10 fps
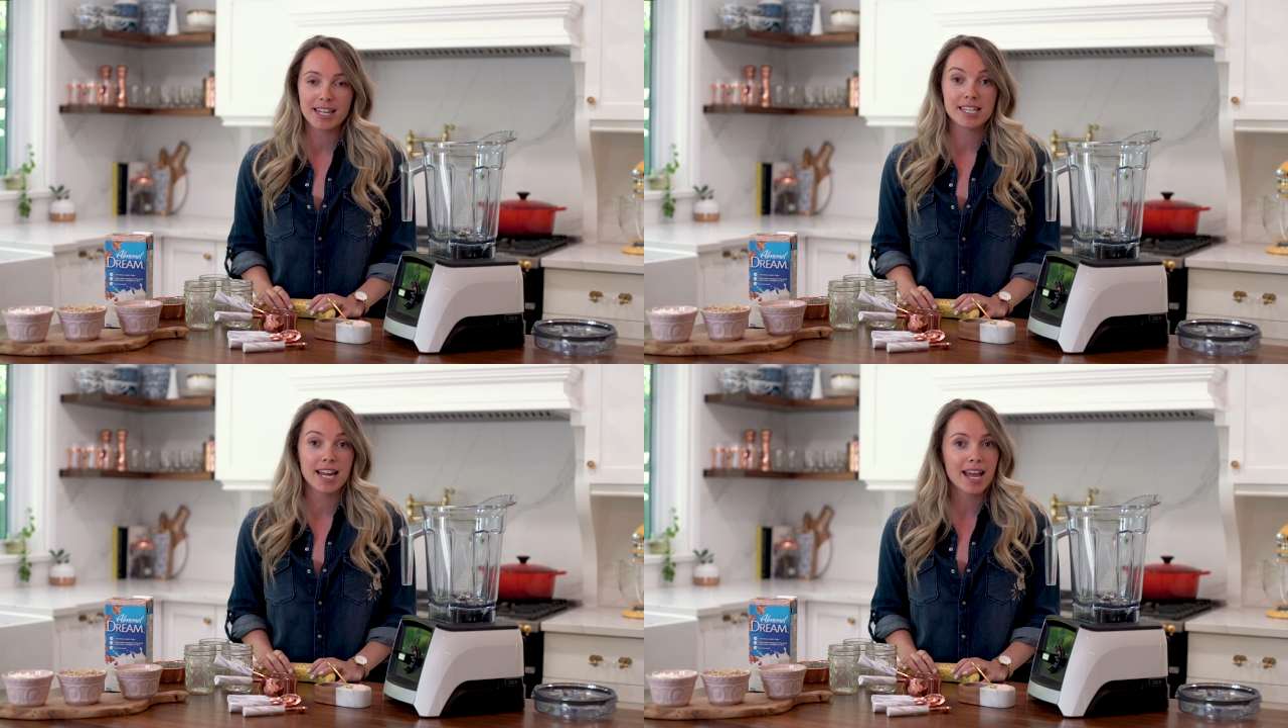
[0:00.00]

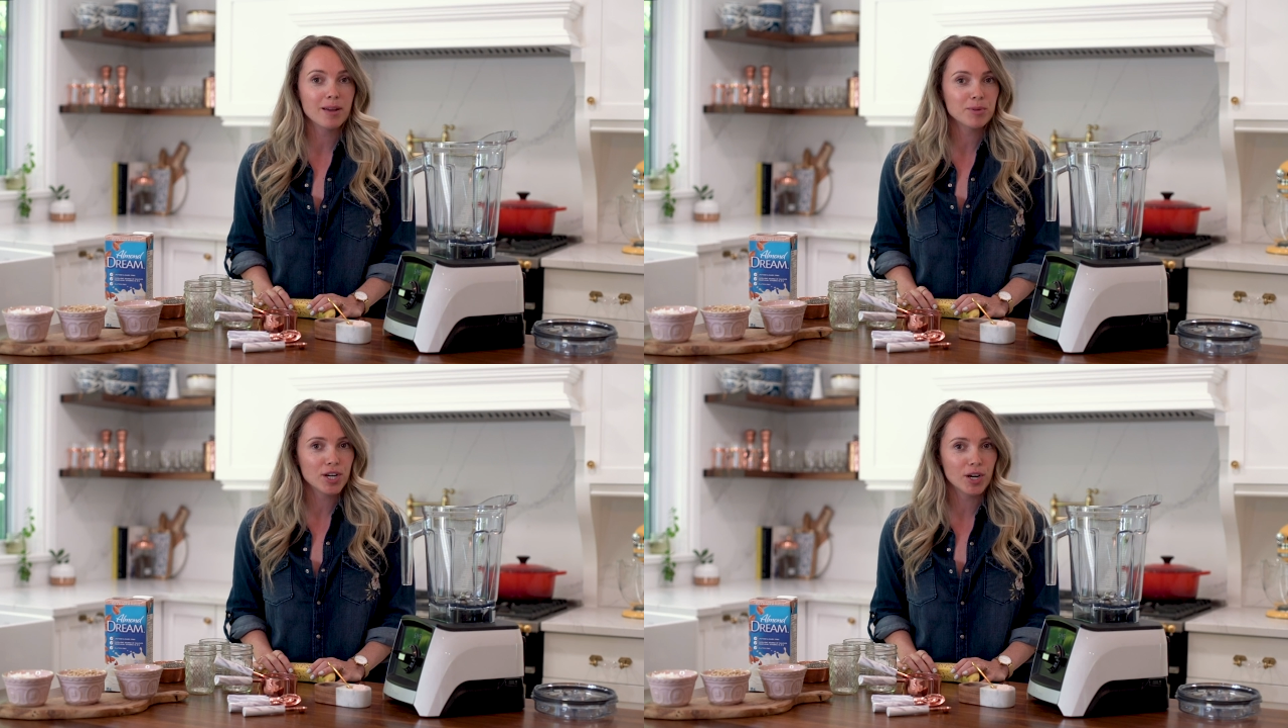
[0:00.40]
and today
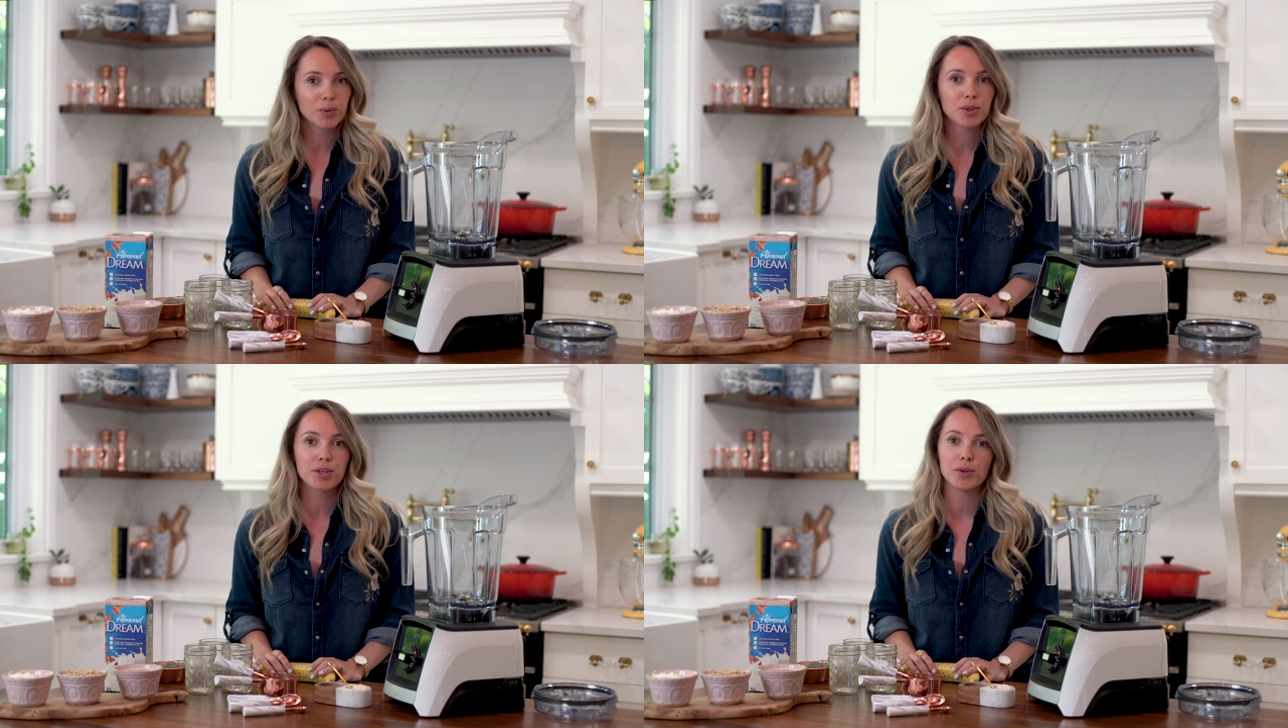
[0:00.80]
I'm
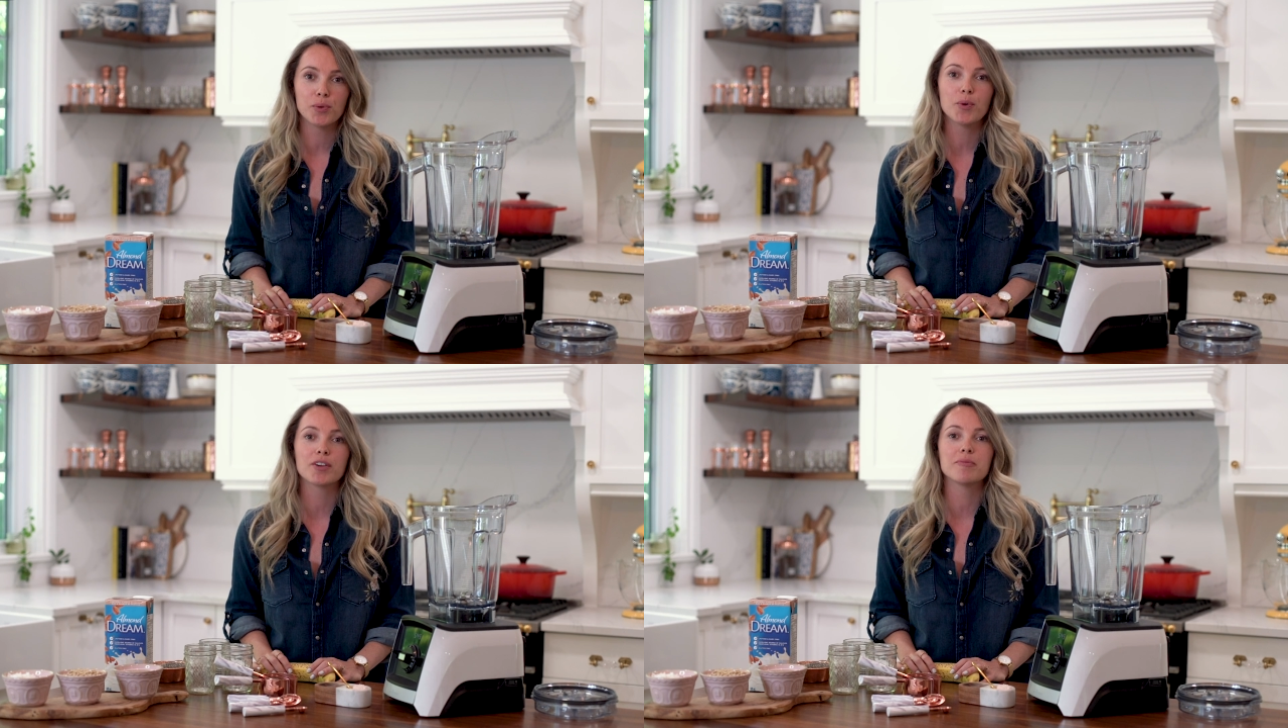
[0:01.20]
sharing with
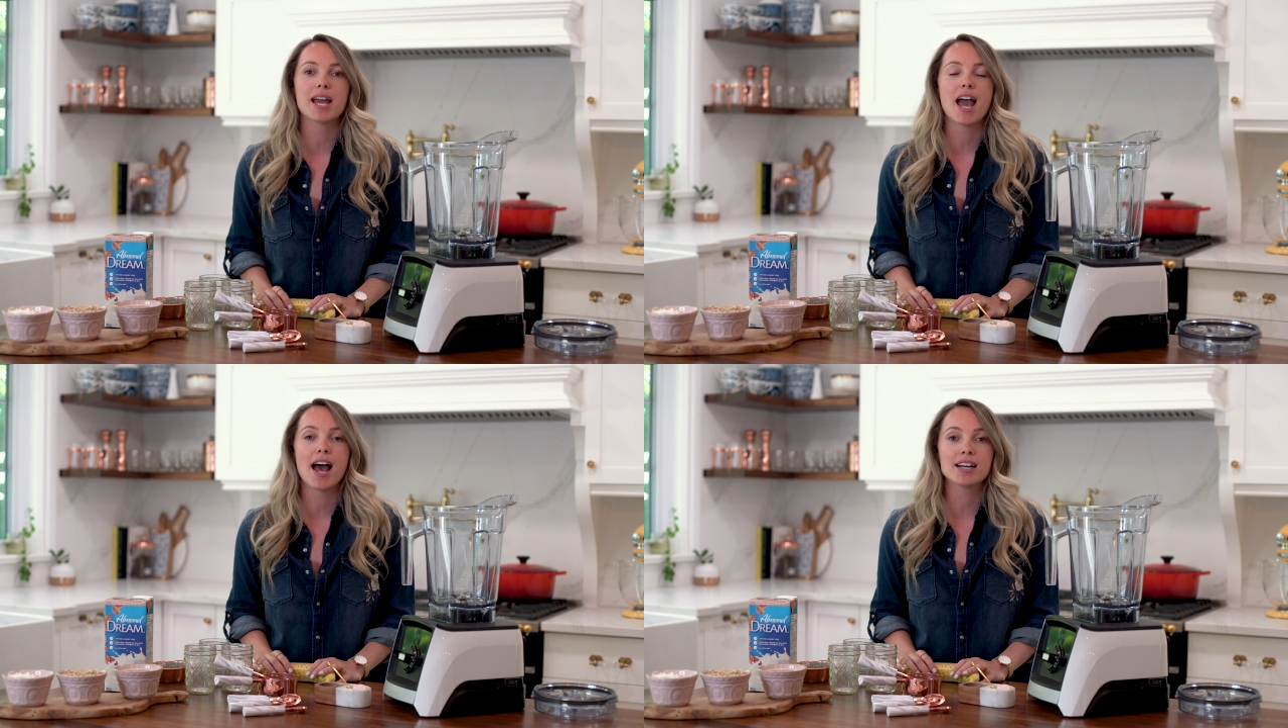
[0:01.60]
you one of
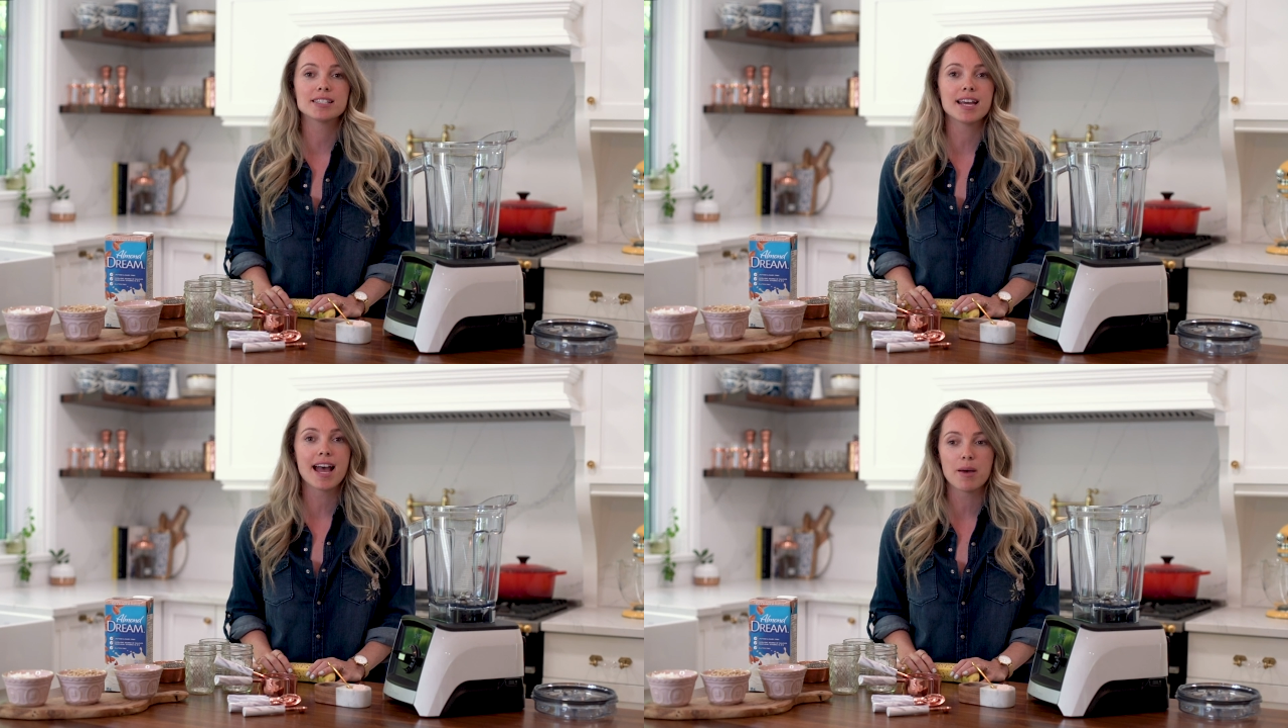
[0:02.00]
my
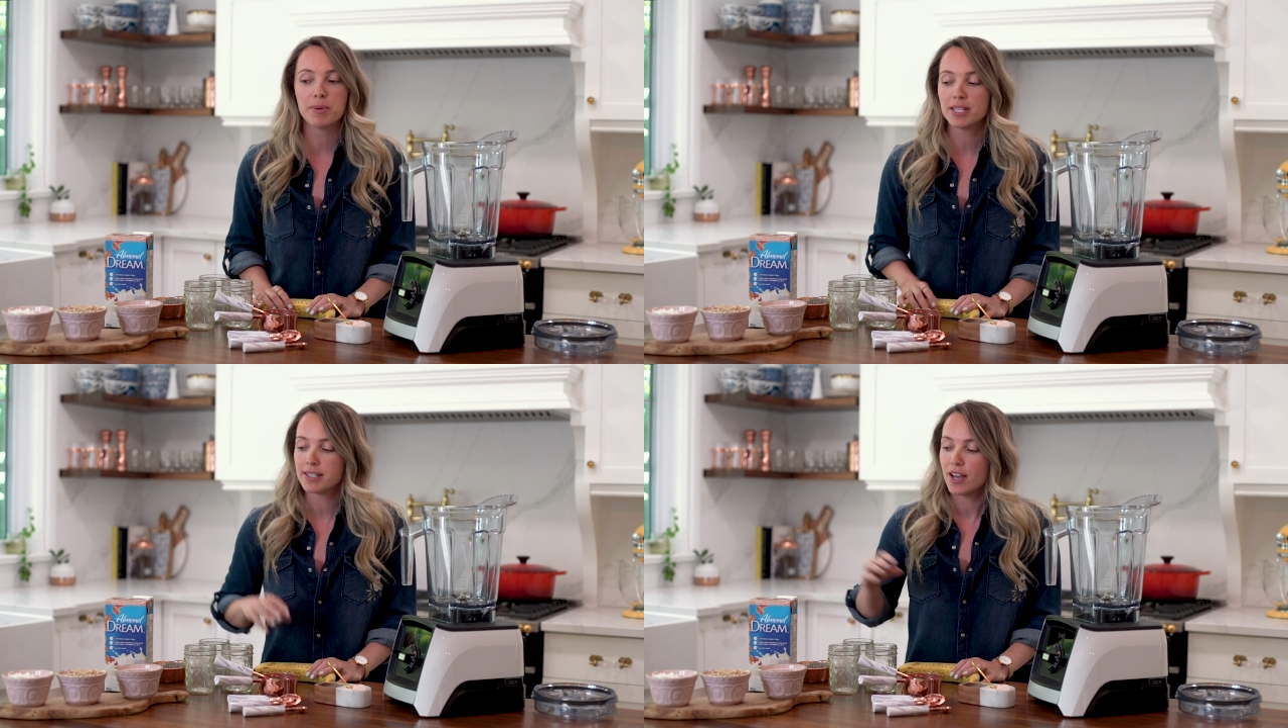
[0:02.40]
hacks to
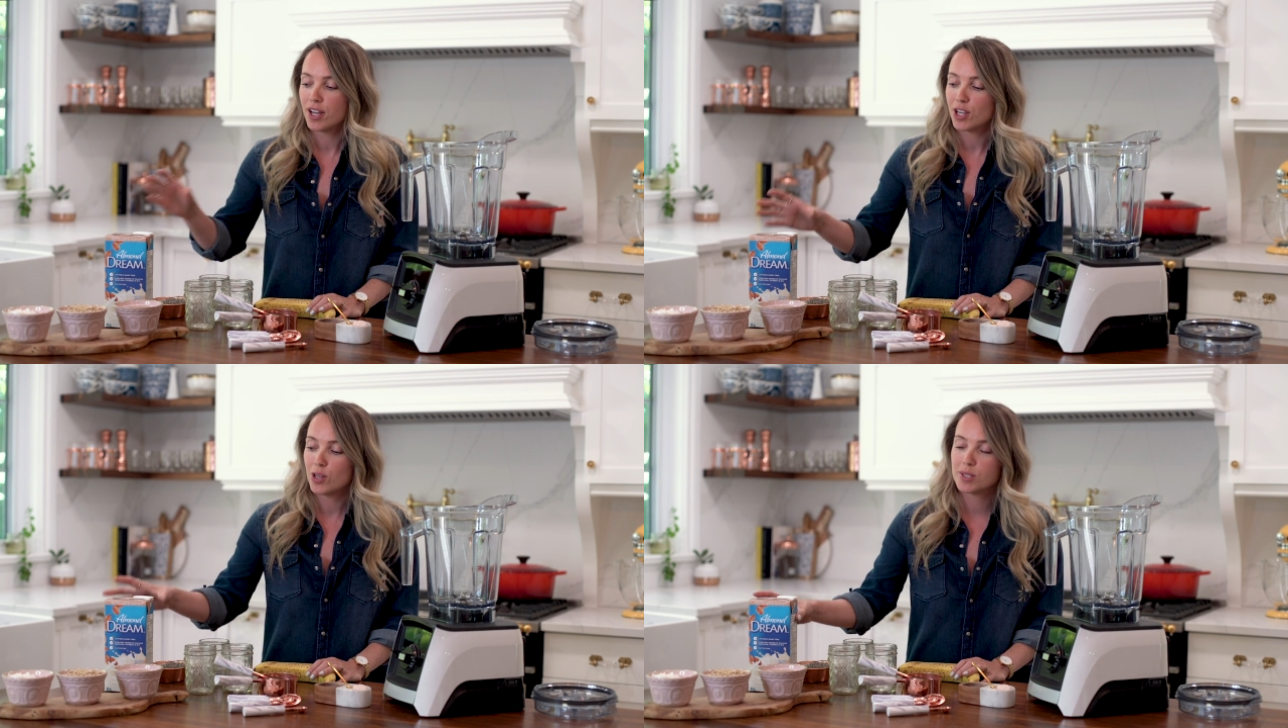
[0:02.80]
habits
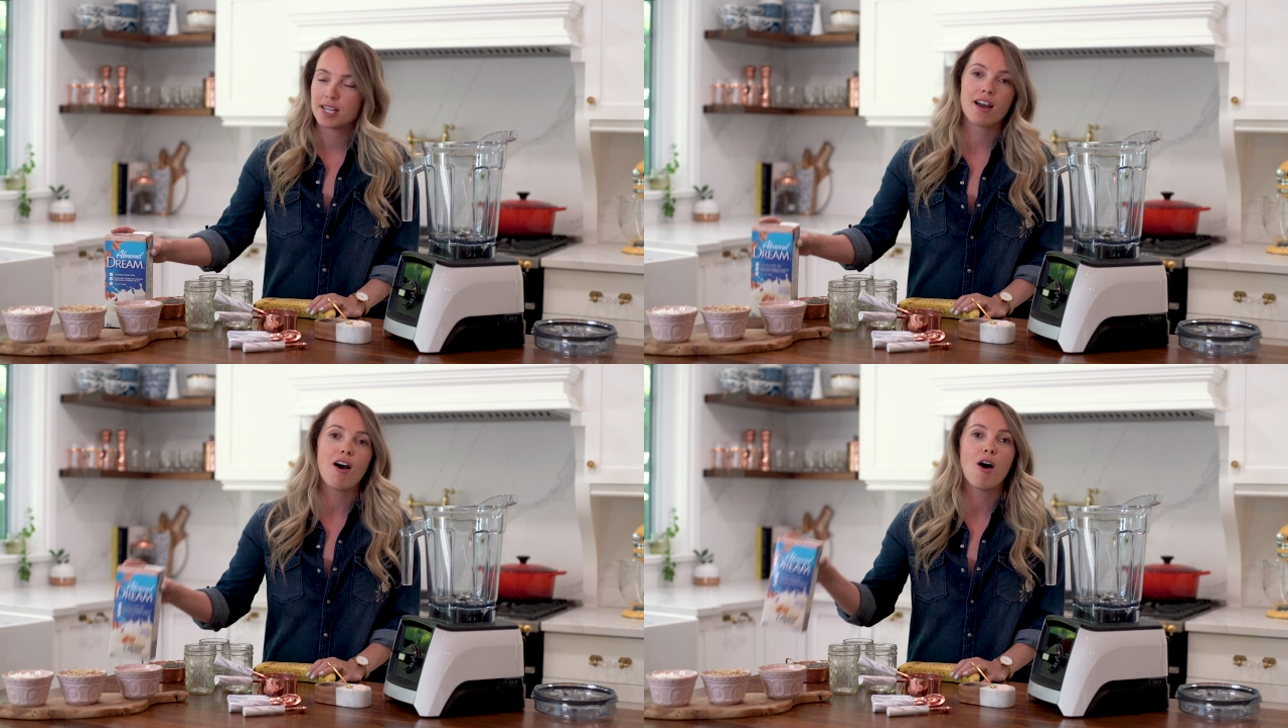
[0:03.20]

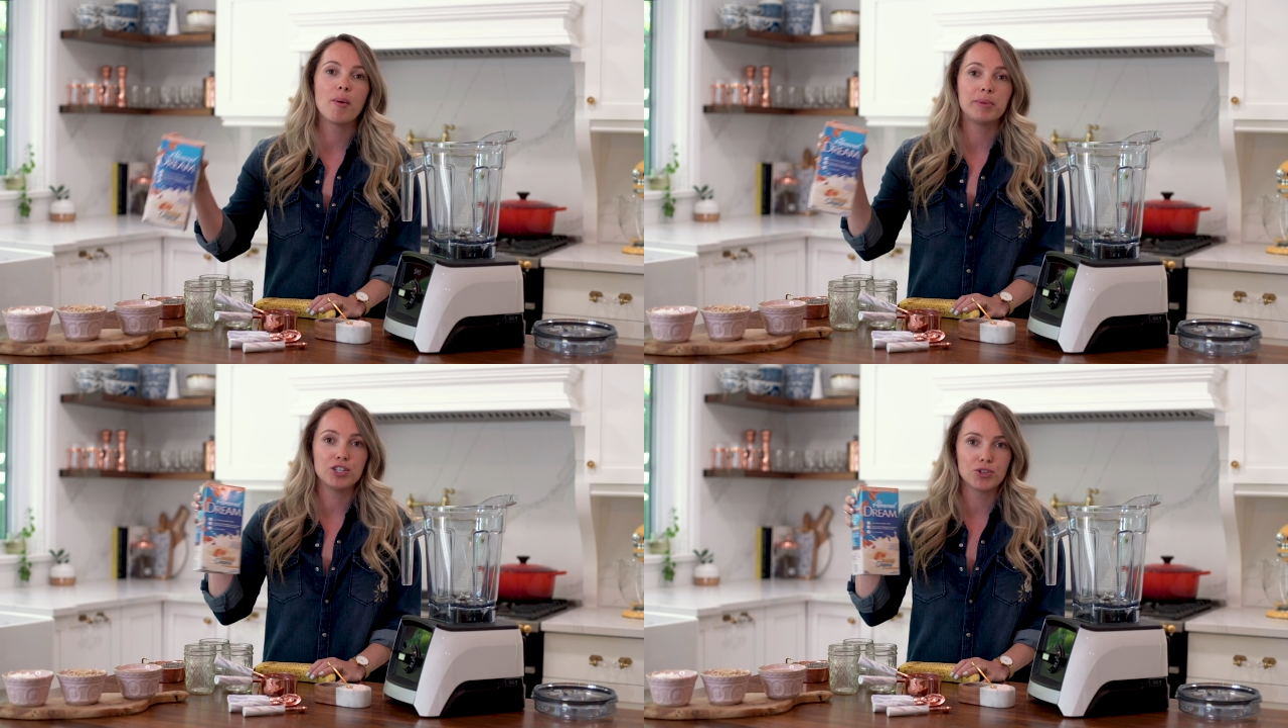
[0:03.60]
using
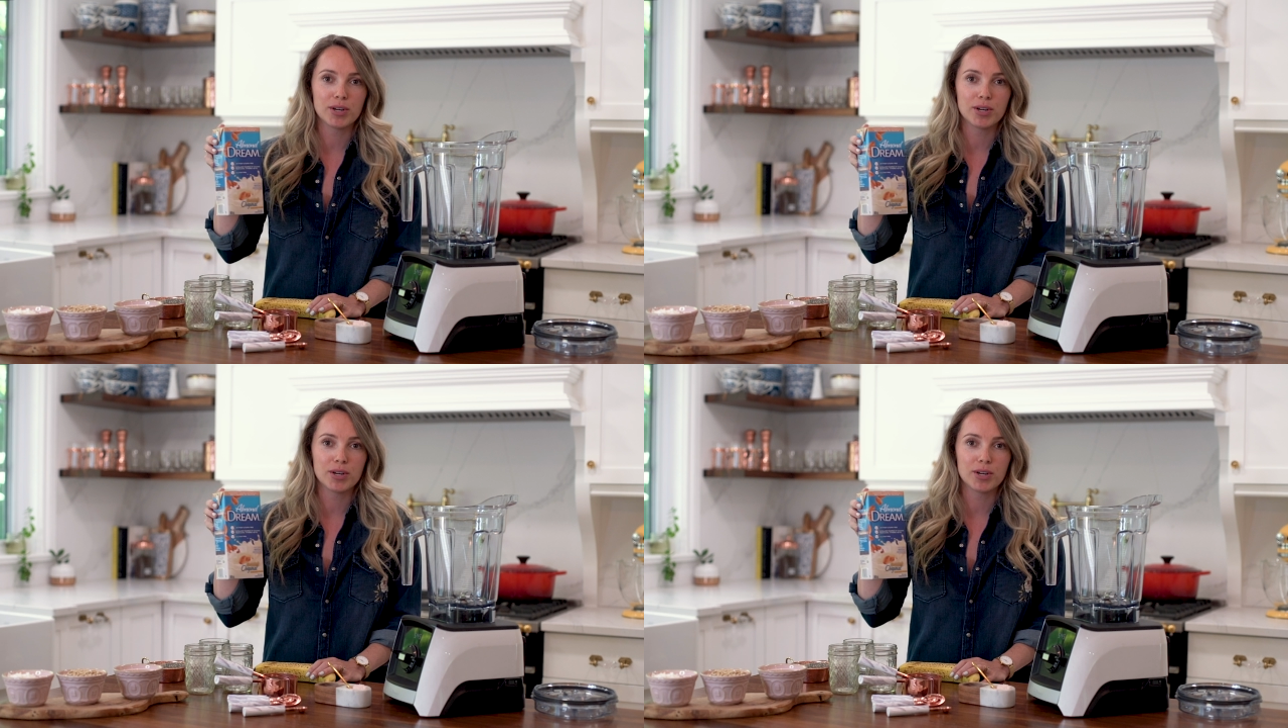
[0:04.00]
Almond